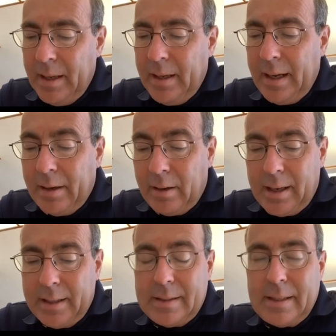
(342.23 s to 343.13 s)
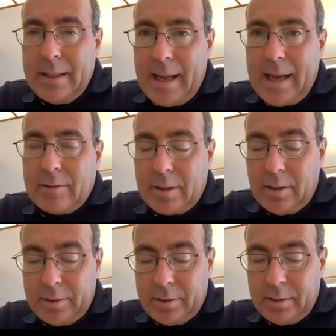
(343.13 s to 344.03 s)
Airlines and
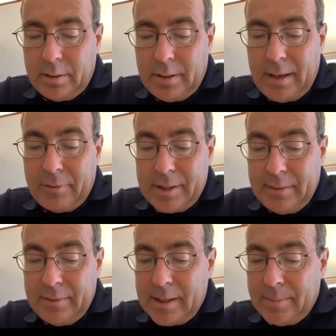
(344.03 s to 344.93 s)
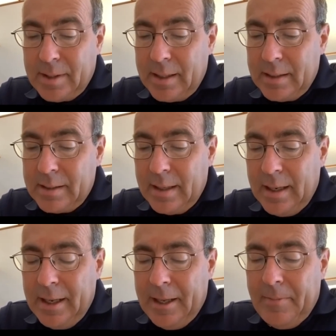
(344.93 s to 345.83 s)
agriculture have received subsidies.
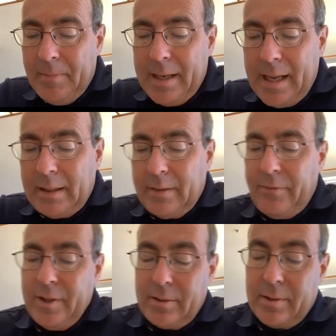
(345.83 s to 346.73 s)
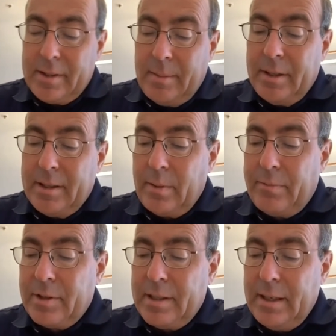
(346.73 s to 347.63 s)
Net, the fiscal stimulus we've
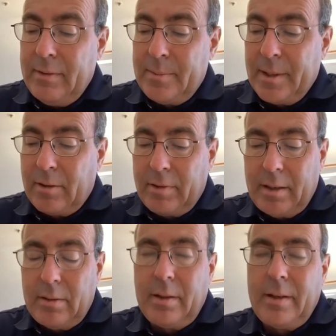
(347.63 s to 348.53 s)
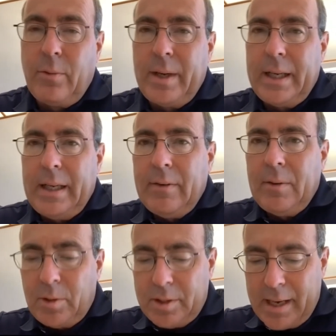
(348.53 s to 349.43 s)
received has been critical in avoiding even
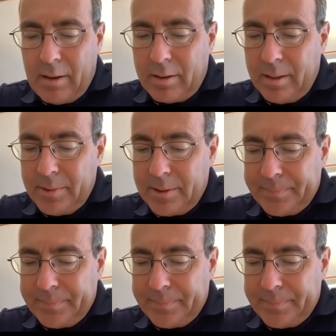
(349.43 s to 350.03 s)
worse outcomes.